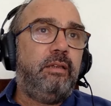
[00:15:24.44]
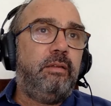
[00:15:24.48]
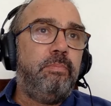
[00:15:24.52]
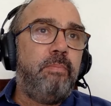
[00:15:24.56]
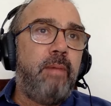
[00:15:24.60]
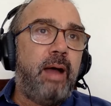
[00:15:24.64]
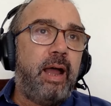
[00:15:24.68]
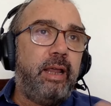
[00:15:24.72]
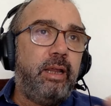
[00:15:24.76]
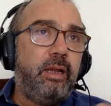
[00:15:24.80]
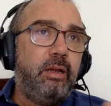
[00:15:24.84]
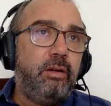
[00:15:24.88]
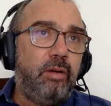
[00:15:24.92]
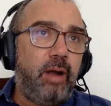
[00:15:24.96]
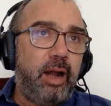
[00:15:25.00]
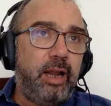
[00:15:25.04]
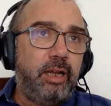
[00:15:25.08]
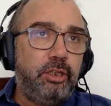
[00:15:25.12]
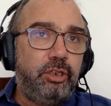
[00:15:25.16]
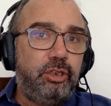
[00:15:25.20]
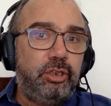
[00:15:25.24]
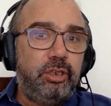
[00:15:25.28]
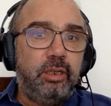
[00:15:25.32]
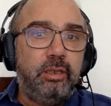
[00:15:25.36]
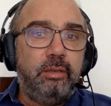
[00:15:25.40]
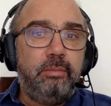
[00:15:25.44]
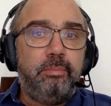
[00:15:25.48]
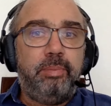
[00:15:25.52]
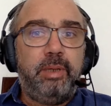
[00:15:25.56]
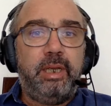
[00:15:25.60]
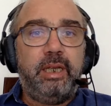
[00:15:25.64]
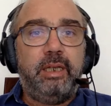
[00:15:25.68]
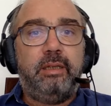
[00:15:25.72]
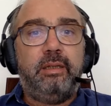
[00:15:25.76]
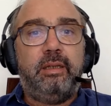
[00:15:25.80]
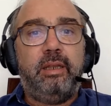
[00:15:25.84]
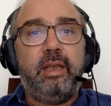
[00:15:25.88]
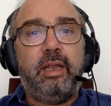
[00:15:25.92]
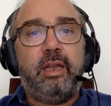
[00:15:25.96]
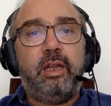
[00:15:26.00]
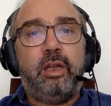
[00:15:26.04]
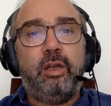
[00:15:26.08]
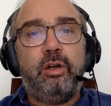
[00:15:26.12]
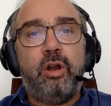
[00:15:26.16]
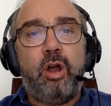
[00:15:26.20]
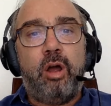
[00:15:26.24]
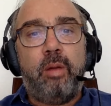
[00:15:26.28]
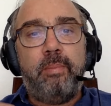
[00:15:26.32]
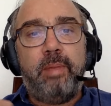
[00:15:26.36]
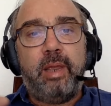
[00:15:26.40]
it migration, be it the
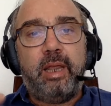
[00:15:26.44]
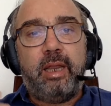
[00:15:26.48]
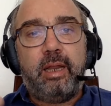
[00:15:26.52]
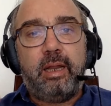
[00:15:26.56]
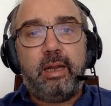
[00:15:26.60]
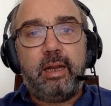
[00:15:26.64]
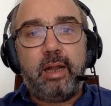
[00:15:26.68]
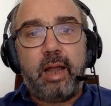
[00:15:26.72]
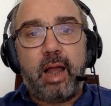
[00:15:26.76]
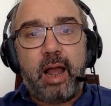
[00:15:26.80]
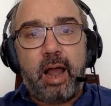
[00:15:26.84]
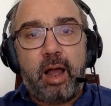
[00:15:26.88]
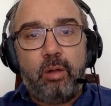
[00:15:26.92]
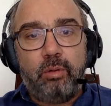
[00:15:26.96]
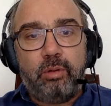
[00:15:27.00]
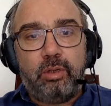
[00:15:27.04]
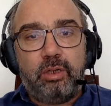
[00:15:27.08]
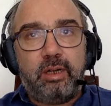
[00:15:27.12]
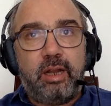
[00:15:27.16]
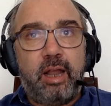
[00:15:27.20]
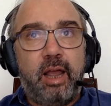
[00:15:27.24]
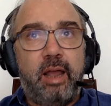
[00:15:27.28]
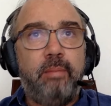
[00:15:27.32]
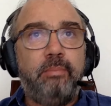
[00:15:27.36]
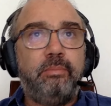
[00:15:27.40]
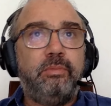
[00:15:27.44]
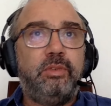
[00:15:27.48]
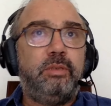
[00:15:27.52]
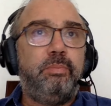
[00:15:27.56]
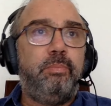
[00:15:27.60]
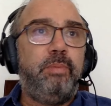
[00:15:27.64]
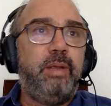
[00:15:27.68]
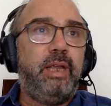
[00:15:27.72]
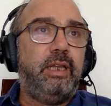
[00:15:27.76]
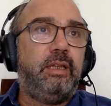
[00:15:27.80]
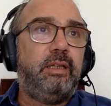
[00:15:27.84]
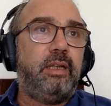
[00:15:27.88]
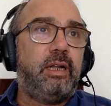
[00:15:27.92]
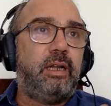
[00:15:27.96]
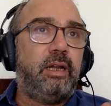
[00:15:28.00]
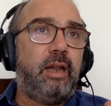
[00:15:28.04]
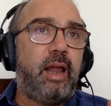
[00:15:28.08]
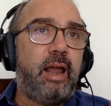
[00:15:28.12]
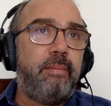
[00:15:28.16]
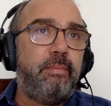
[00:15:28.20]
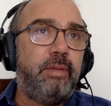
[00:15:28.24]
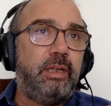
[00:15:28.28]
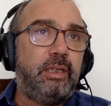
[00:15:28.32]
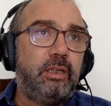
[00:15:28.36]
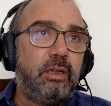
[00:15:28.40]
economic outcomes, be it
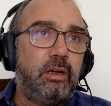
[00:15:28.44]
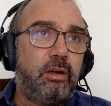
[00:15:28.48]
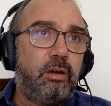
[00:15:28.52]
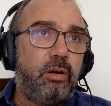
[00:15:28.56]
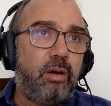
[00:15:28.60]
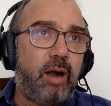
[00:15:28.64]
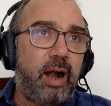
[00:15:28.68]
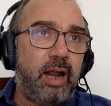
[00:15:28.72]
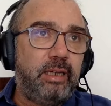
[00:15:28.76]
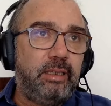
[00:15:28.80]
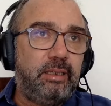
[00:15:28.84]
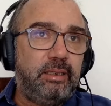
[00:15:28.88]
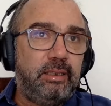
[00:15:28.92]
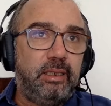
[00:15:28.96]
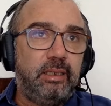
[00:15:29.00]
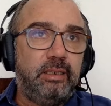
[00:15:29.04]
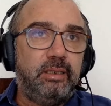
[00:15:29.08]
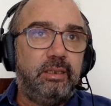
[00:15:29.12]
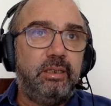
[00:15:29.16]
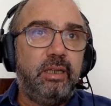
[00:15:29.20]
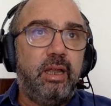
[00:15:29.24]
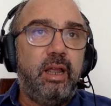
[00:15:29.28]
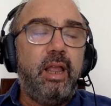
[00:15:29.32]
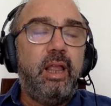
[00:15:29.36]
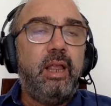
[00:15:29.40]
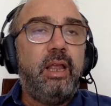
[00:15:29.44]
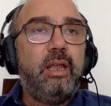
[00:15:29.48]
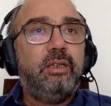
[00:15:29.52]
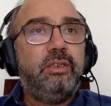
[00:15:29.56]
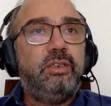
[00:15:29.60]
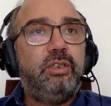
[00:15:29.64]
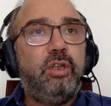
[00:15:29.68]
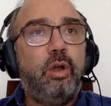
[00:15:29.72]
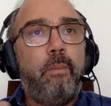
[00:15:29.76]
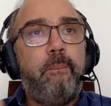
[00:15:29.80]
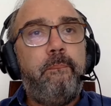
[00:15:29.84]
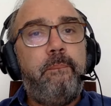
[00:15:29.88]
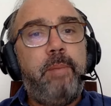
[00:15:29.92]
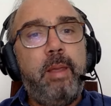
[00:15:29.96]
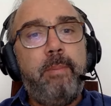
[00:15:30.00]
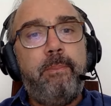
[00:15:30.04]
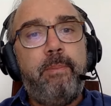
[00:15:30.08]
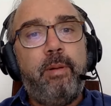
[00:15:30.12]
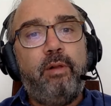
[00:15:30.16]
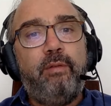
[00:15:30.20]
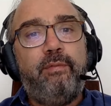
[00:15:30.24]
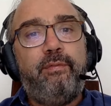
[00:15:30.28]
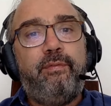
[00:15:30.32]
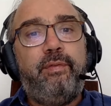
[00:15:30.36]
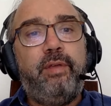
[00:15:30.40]
climate crisis. So
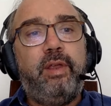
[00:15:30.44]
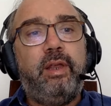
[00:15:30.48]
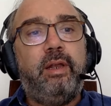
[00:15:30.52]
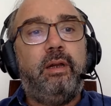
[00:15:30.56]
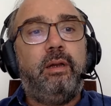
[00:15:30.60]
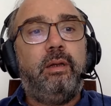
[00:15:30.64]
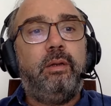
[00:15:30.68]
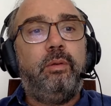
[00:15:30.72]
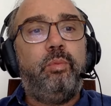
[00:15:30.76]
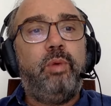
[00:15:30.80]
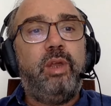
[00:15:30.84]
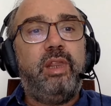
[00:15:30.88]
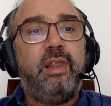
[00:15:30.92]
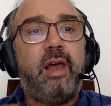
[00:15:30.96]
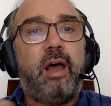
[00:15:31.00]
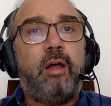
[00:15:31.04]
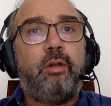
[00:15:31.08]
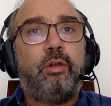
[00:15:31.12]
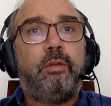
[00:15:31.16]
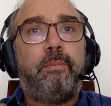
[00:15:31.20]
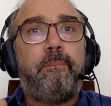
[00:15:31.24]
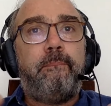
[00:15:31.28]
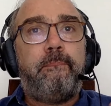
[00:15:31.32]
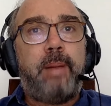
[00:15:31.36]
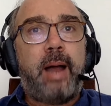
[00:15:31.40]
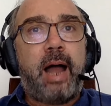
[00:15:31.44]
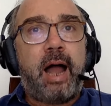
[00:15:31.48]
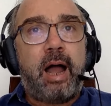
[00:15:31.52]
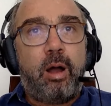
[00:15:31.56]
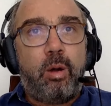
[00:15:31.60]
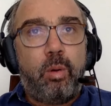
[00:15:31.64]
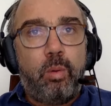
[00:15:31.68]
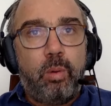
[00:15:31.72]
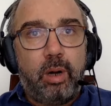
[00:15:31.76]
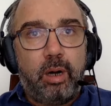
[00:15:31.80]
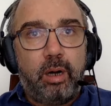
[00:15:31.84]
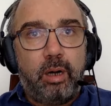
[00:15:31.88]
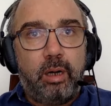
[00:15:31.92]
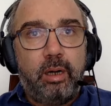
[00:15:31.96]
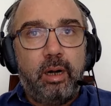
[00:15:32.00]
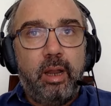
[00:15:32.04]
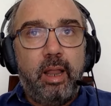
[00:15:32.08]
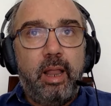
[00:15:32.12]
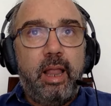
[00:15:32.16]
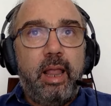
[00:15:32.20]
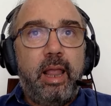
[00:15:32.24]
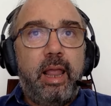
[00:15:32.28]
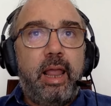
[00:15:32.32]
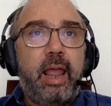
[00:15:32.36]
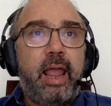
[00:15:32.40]
people feel without power,
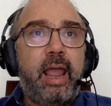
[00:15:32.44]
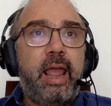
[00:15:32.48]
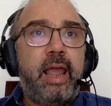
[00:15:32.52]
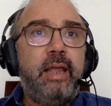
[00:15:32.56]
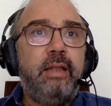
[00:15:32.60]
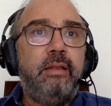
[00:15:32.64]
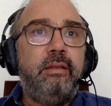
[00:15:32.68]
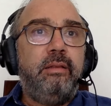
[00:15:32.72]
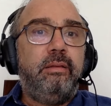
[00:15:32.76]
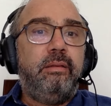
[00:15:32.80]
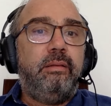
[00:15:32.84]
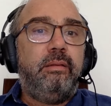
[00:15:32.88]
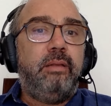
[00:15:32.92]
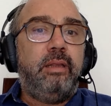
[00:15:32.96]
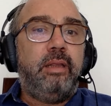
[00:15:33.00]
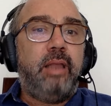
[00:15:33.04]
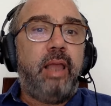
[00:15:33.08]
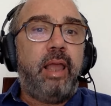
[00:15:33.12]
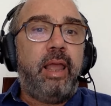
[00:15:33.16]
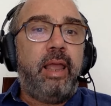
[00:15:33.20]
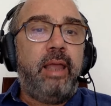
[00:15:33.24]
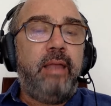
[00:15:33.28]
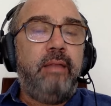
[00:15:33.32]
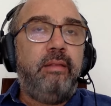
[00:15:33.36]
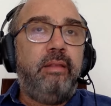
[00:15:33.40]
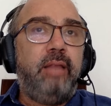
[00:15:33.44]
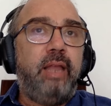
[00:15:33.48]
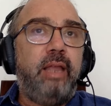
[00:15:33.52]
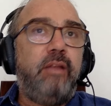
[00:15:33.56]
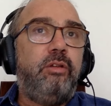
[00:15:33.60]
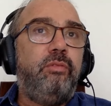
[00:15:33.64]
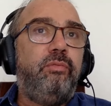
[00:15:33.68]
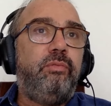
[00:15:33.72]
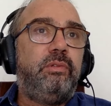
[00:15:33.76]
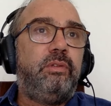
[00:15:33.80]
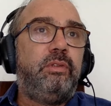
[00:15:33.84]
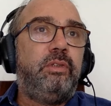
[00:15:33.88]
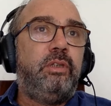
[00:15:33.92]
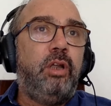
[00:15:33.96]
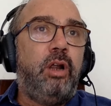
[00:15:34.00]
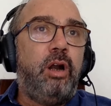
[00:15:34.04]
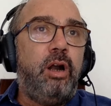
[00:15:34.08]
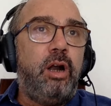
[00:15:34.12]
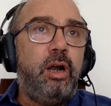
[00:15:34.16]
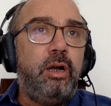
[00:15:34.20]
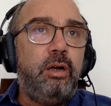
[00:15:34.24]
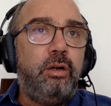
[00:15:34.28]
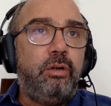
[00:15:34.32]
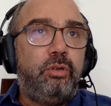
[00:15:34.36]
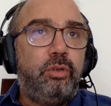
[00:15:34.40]
and they
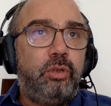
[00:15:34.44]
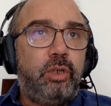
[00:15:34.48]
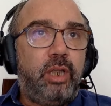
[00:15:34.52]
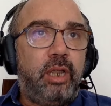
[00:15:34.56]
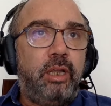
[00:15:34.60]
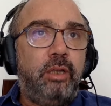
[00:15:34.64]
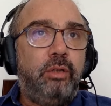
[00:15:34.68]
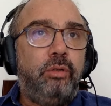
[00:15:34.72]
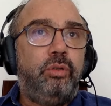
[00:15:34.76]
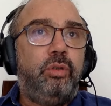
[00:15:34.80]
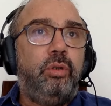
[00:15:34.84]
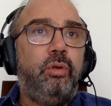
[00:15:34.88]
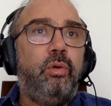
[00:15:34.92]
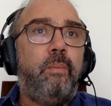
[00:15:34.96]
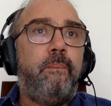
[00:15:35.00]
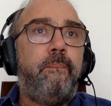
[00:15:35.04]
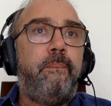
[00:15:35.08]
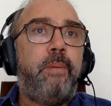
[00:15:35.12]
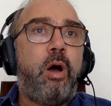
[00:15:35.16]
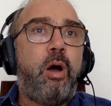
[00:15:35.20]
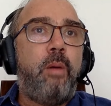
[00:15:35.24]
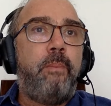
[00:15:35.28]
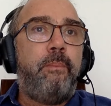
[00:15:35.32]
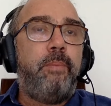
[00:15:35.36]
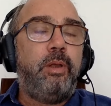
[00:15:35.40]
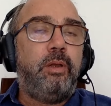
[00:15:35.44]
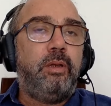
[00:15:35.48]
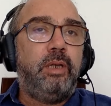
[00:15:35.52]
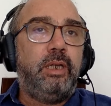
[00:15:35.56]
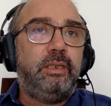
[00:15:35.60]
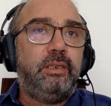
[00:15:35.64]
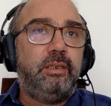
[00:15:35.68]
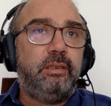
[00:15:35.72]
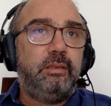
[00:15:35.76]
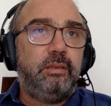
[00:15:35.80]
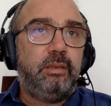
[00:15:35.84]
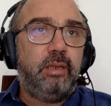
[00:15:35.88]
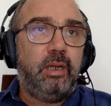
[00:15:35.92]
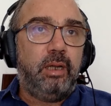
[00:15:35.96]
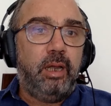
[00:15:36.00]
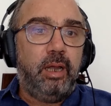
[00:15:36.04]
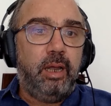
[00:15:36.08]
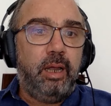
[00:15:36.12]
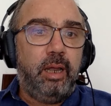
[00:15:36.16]
turn into populist